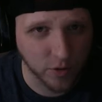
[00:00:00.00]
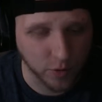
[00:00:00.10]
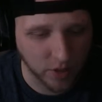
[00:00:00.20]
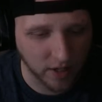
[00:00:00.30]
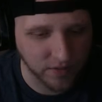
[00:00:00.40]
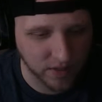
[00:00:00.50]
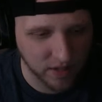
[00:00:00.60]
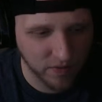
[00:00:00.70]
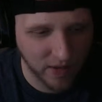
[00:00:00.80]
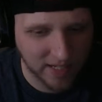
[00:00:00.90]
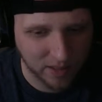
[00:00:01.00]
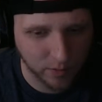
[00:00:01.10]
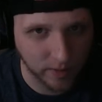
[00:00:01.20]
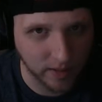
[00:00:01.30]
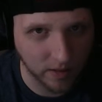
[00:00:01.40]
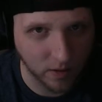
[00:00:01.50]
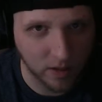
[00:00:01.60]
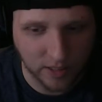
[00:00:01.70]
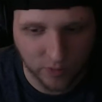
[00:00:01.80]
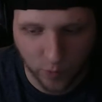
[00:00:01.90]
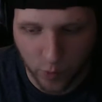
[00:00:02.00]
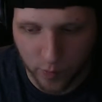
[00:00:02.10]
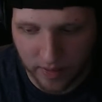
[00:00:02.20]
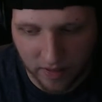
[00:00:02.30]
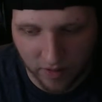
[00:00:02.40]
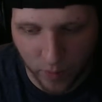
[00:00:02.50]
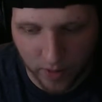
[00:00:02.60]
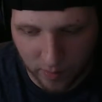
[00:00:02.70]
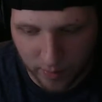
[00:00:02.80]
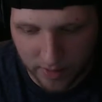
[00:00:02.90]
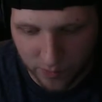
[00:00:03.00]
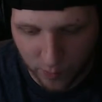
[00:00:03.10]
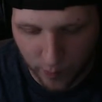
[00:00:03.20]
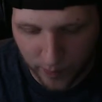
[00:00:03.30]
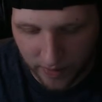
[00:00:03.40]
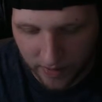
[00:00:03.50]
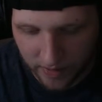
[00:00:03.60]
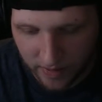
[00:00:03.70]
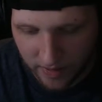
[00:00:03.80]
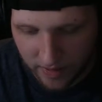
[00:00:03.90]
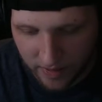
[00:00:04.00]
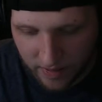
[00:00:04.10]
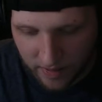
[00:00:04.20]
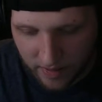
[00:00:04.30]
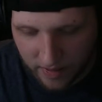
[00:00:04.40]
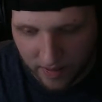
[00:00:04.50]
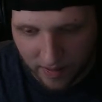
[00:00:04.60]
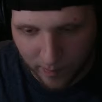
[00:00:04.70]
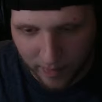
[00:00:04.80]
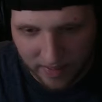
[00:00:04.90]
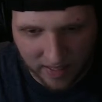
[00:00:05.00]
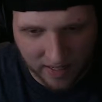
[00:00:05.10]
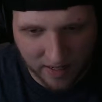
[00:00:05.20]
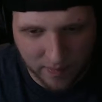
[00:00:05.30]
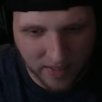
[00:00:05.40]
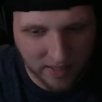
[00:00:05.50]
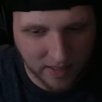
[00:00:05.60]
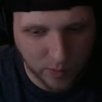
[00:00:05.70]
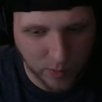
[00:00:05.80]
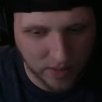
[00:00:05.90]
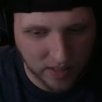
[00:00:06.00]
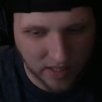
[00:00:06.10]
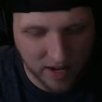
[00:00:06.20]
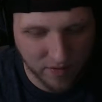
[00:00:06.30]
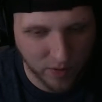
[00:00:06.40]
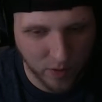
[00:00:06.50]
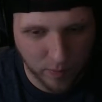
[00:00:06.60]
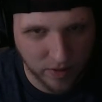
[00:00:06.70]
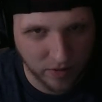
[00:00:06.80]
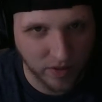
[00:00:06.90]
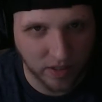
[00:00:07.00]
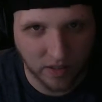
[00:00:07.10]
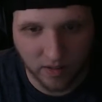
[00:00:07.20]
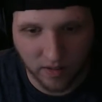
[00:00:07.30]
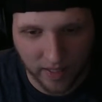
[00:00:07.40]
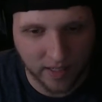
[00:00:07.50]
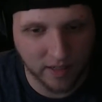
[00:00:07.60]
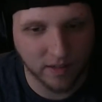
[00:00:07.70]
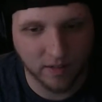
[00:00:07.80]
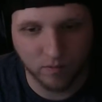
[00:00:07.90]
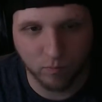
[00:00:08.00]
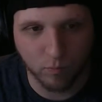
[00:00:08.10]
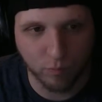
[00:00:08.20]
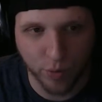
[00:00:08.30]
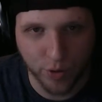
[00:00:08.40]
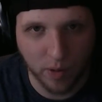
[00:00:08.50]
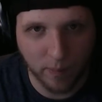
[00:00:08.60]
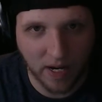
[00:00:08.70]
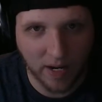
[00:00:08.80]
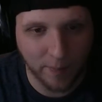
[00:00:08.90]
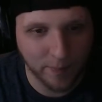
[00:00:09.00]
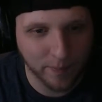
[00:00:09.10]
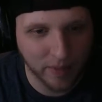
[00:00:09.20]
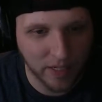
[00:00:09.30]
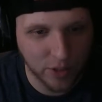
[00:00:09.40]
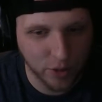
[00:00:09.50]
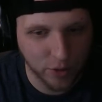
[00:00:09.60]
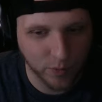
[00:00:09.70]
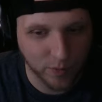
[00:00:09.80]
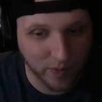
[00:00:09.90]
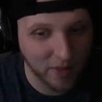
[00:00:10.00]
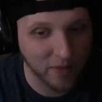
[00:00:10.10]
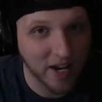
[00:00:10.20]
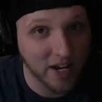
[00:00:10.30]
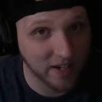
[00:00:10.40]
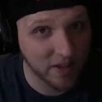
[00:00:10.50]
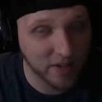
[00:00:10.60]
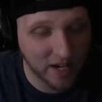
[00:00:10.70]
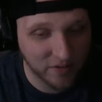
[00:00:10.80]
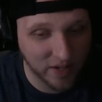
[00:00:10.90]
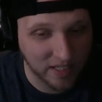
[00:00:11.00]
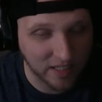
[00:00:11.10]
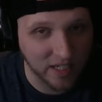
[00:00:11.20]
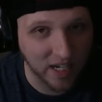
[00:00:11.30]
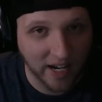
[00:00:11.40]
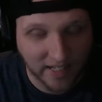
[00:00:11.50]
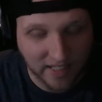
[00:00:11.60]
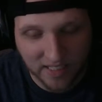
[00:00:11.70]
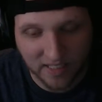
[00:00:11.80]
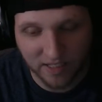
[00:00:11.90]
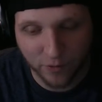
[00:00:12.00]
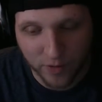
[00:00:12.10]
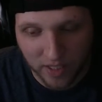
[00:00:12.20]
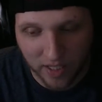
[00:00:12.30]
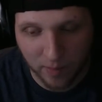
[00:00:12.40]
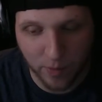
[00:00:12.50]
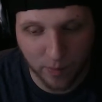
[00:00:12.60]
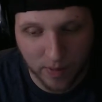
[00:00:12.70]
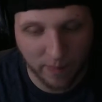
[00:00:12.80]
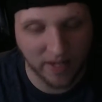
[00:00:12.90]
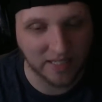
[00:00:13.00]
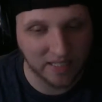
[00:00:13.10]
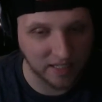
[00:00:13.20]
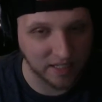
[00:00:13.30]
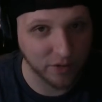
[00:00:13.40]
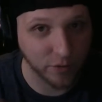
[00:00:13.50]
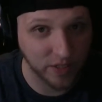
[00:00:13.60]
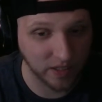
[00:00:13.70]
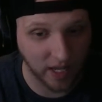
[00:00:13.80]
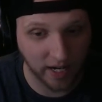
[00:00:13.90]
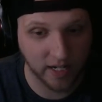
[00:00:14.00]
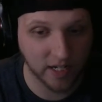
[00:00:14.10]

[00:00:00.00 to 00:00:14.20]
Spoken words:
drives, they've lasted really the longest for me. They've worked the best for me. And I think these ones, they have a little bit of a like boot up time issue. Now that I have an SSD, I can see the difference in like boot up time. I can see the difference in like